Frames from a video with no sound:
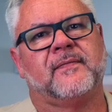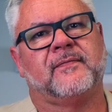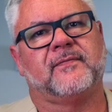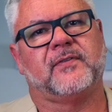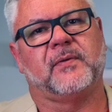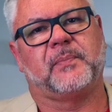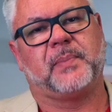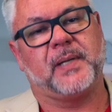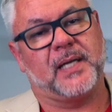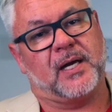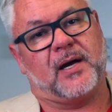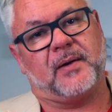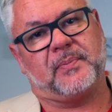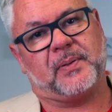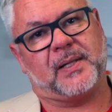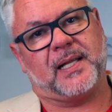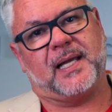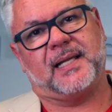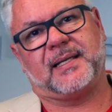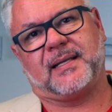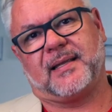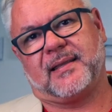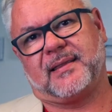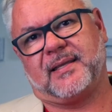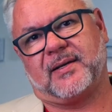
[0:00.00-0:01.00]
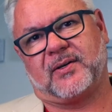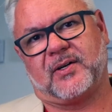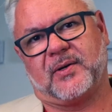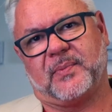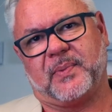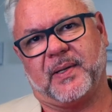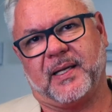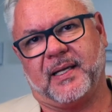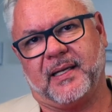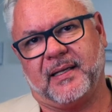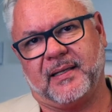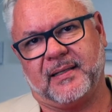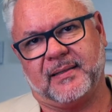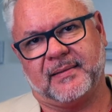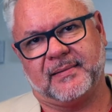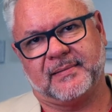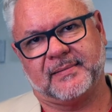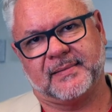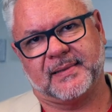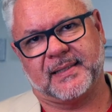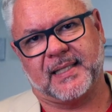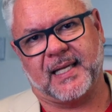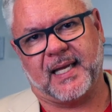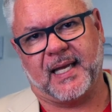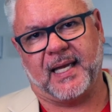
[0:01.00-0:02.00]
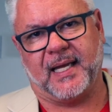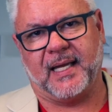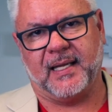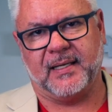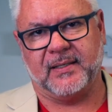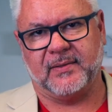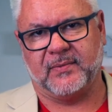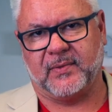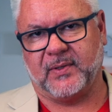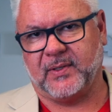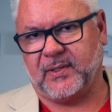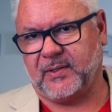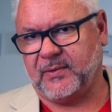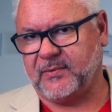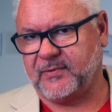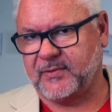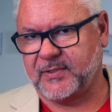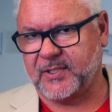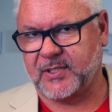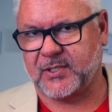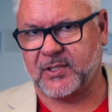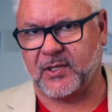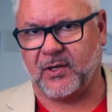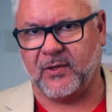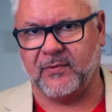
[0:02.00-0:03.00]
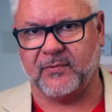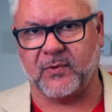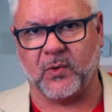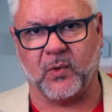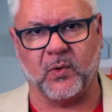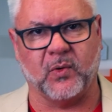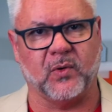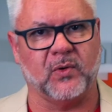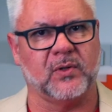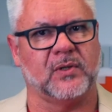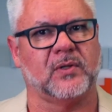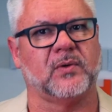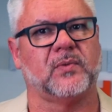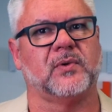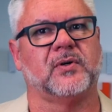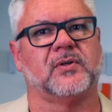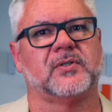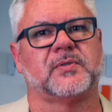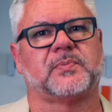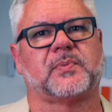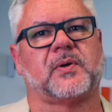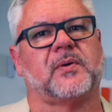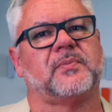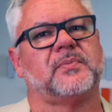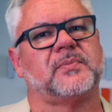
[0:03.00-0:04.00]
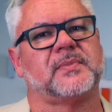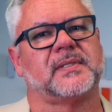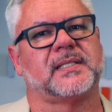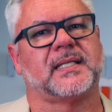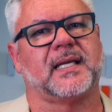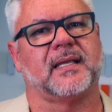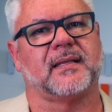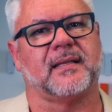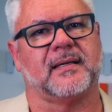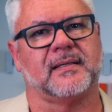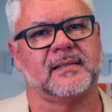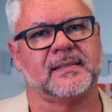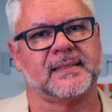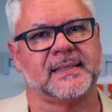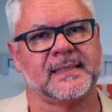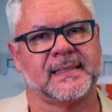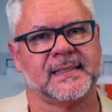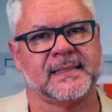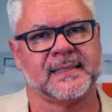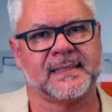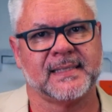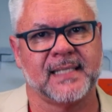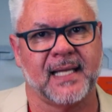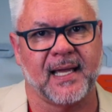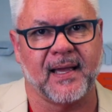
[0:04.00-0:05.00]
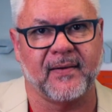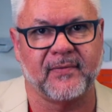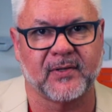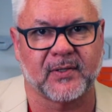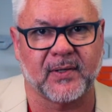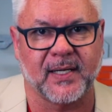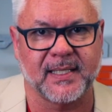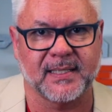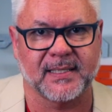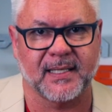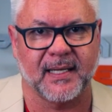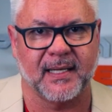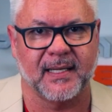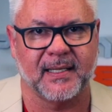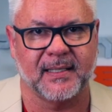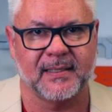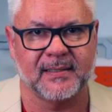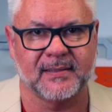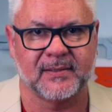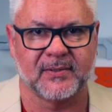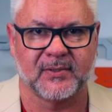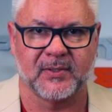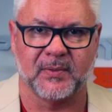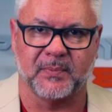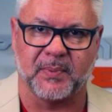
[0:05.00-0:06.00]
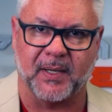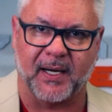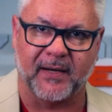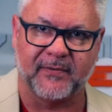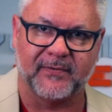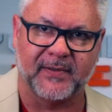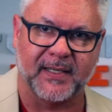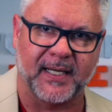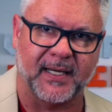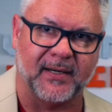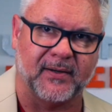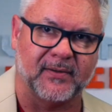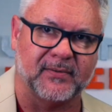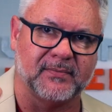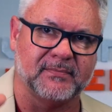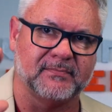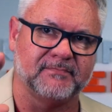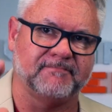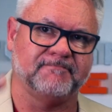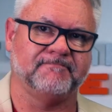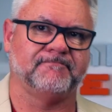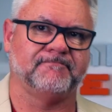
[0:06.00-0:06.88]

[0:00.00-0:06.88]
for PI Planning Therapy and we'll solve all the world's problems together. Have a great day. Goodbye for now.